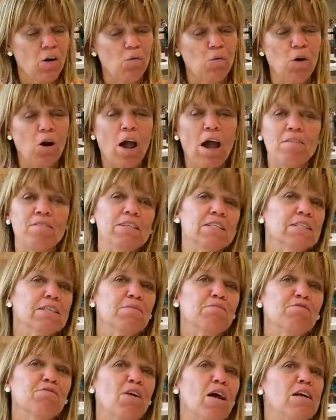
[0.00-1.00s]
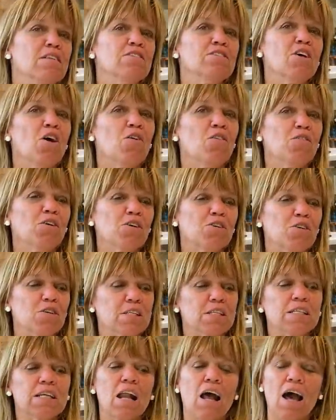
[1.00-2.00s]
we're having some friends over,
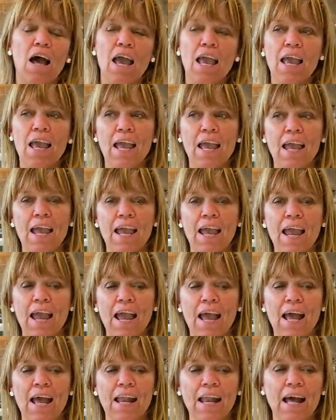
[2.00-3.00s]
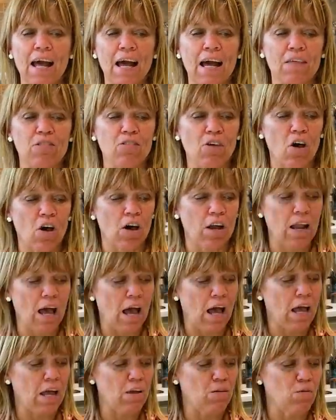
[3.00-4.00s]
Chris and I, and I thought
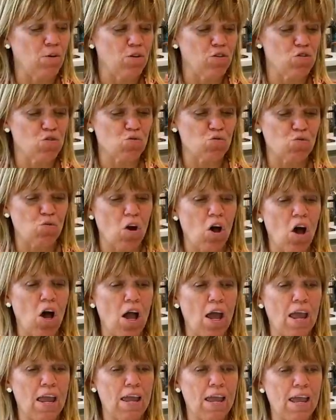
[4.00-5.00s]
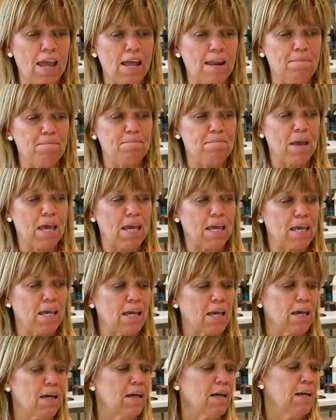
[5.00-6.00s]
I would try and
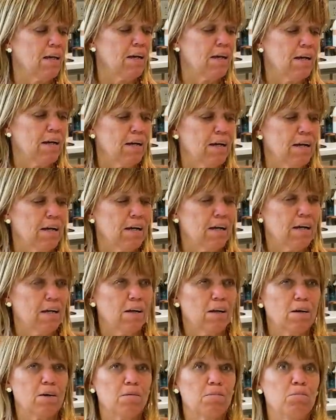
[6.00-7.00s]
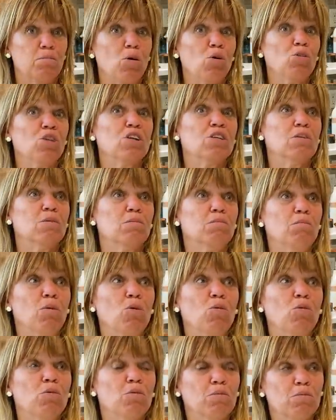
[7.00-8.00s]
make
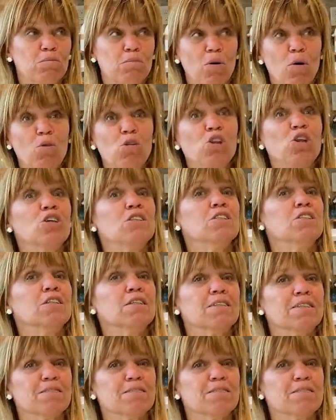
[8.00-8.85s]
bolognese.